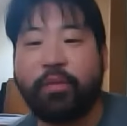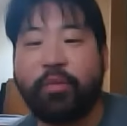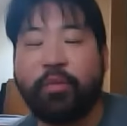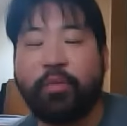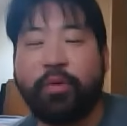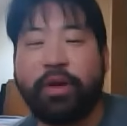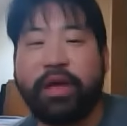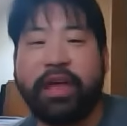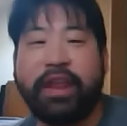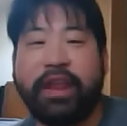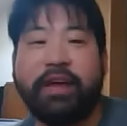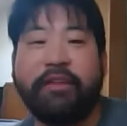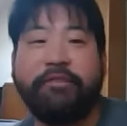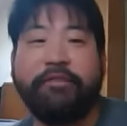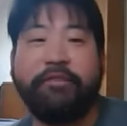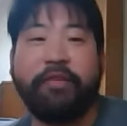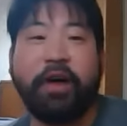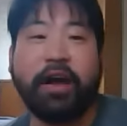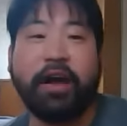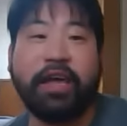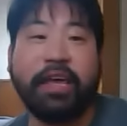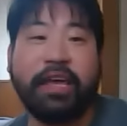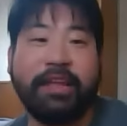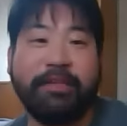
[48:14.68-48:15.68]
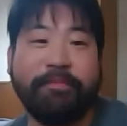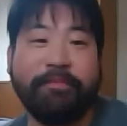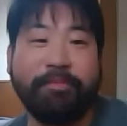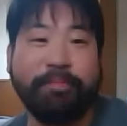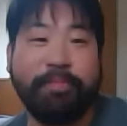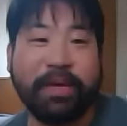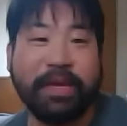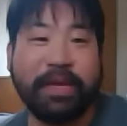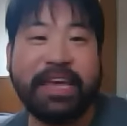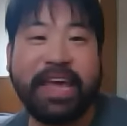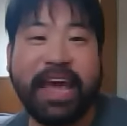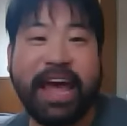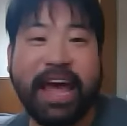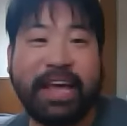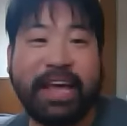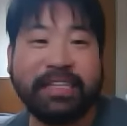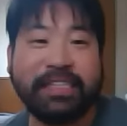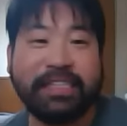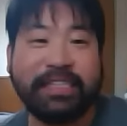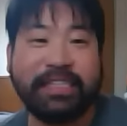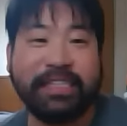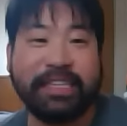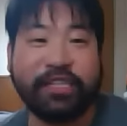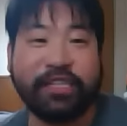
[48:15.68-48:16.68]
in a fucking
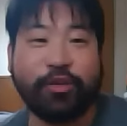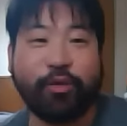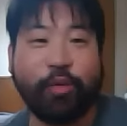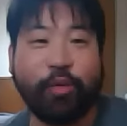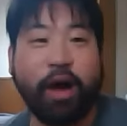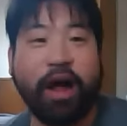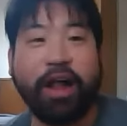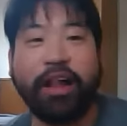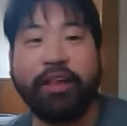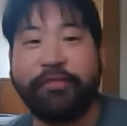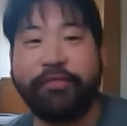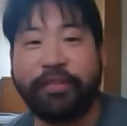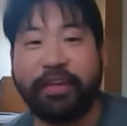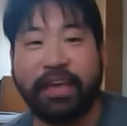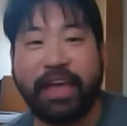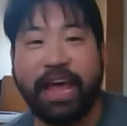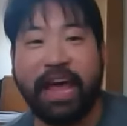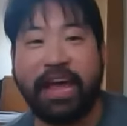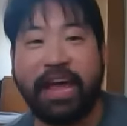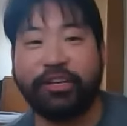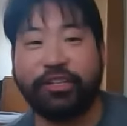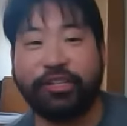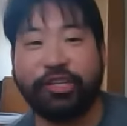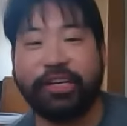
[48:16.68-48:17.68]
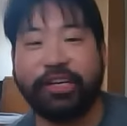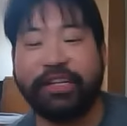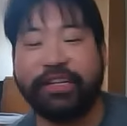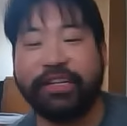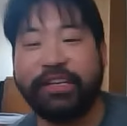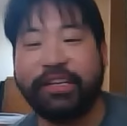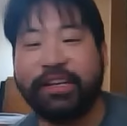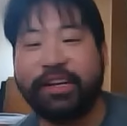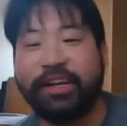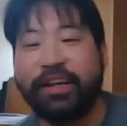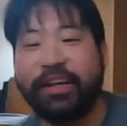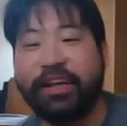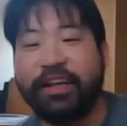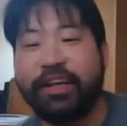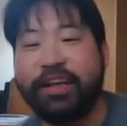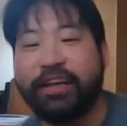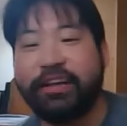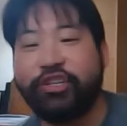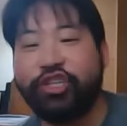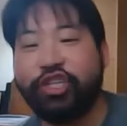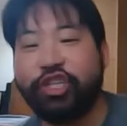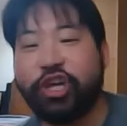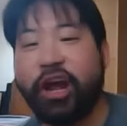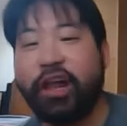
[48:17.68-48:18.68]
BS disqualification.
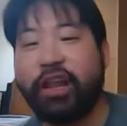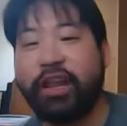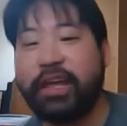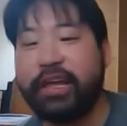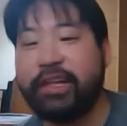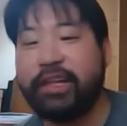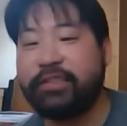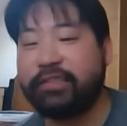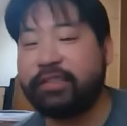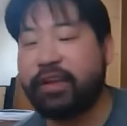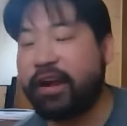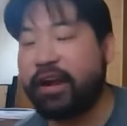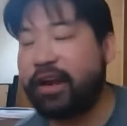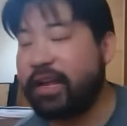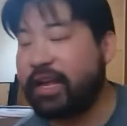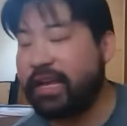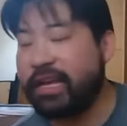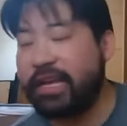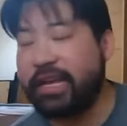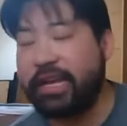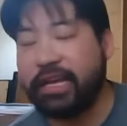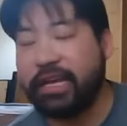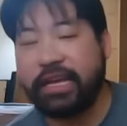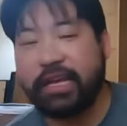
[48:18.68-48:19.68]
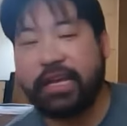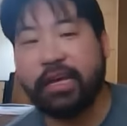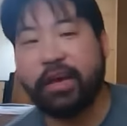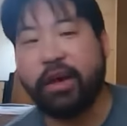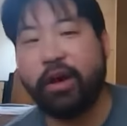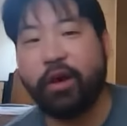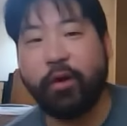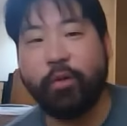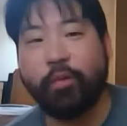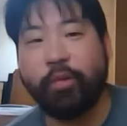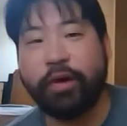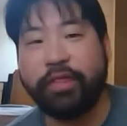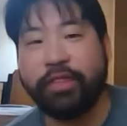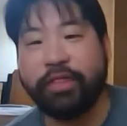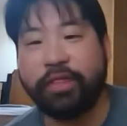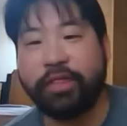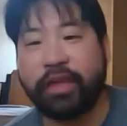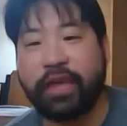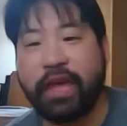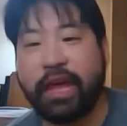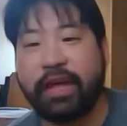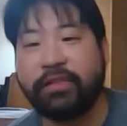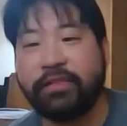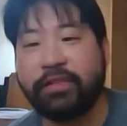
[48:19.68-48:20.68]
Charlotte started hitting Io with the
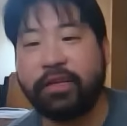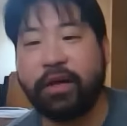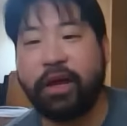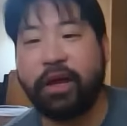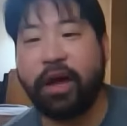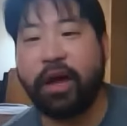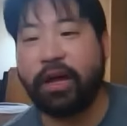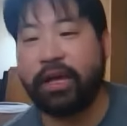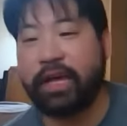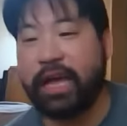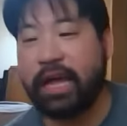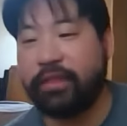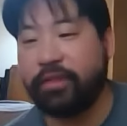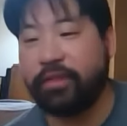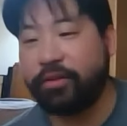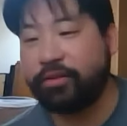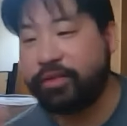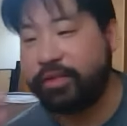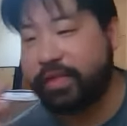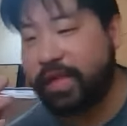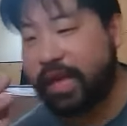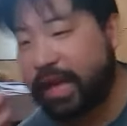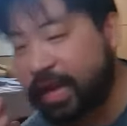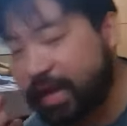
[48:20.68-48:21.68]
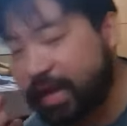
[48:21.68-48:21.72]
kendo stick.